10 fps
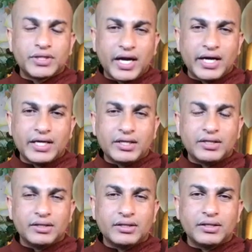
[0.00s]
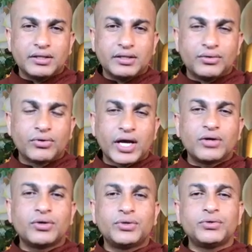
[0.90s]
die, you
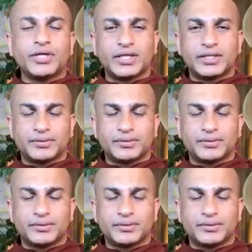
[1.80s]
cannot do it